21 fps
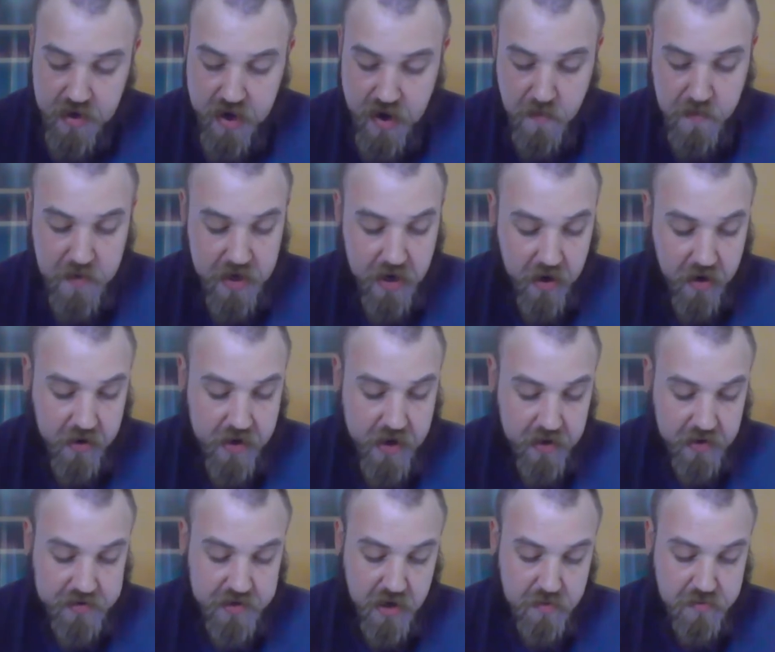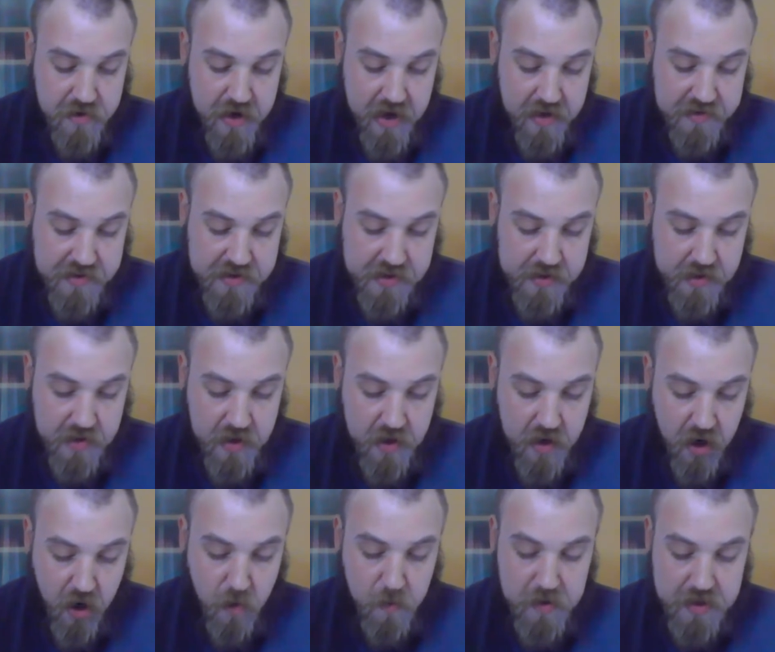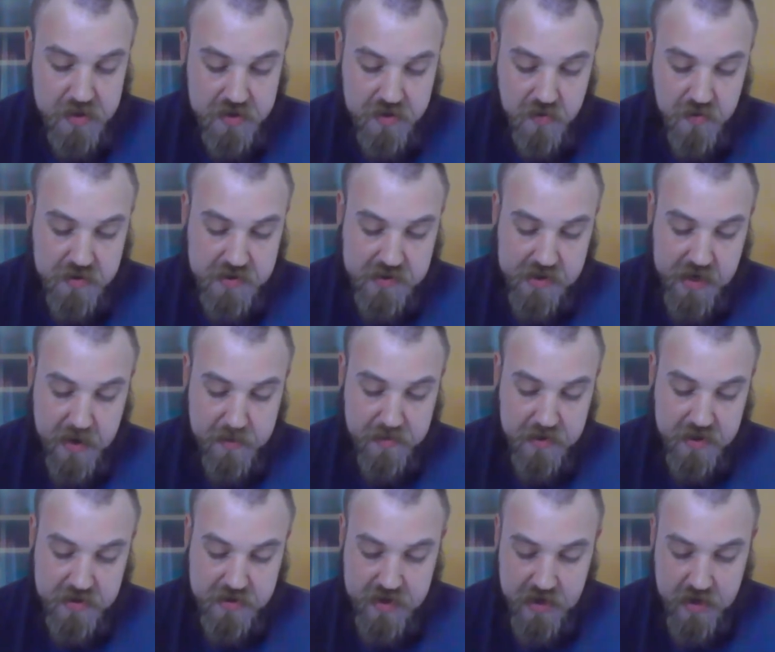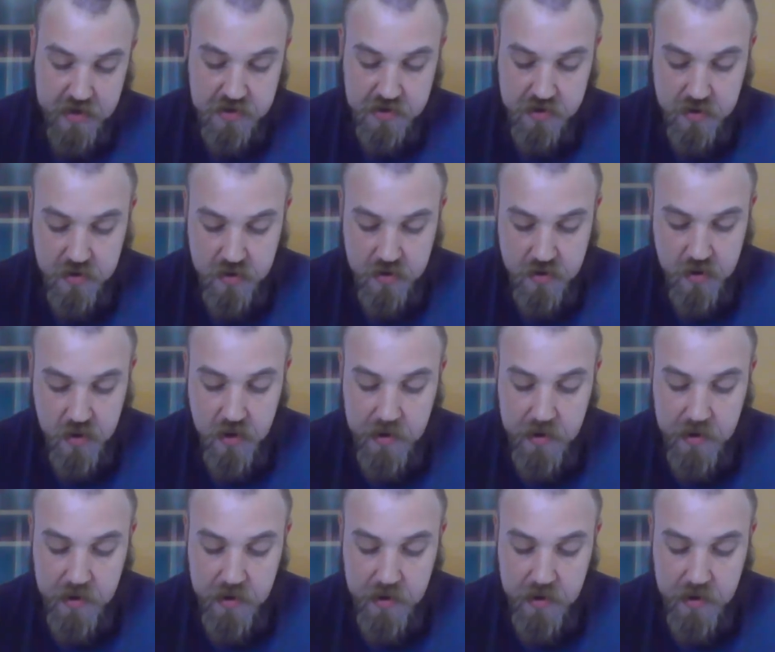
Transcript: and we all held our breaths, hoping to escape contagion.